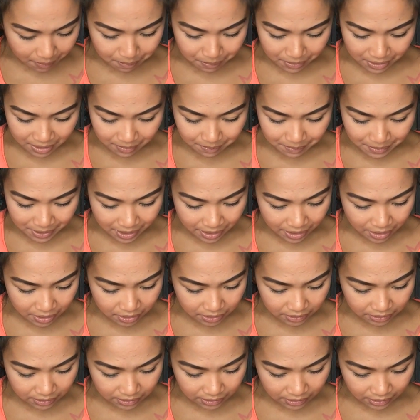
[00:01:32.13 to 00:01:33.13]
but
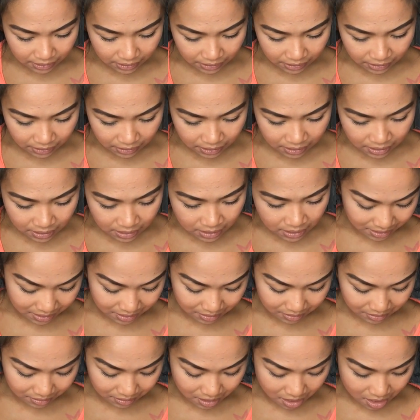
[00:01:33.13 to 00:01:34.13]
apparently
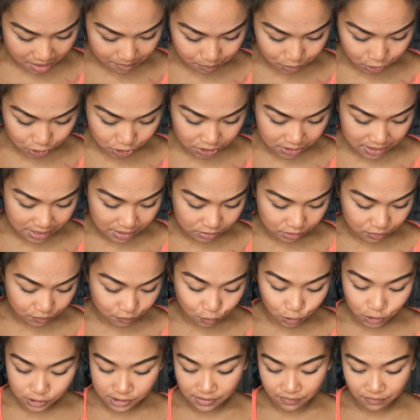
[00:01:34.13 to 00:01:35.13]
it got pushed down to
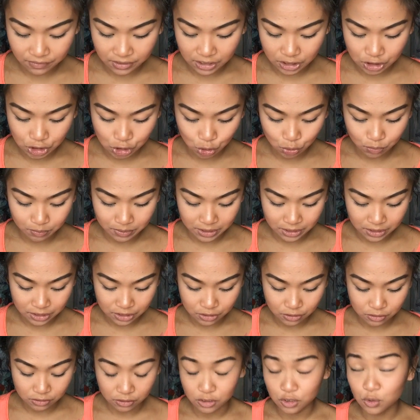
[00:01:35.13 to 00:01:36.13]
$472
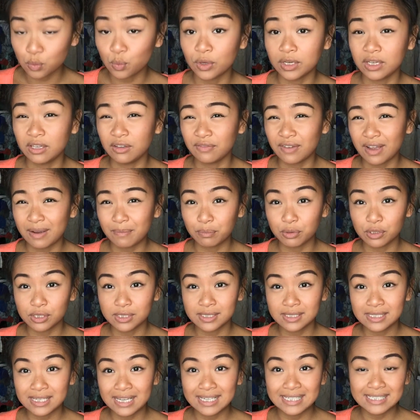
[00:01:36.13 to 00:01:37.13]
because there's a
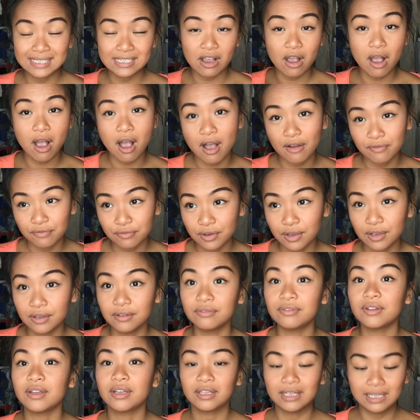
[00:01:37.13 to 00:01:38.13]
25% off
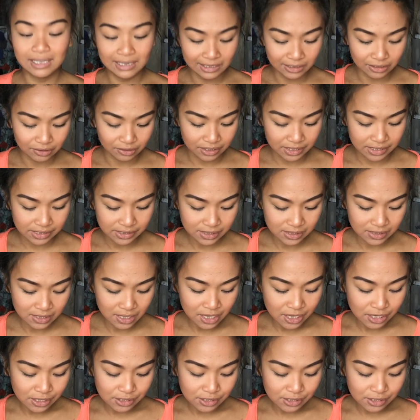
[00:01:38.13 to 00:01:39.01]
of clearance.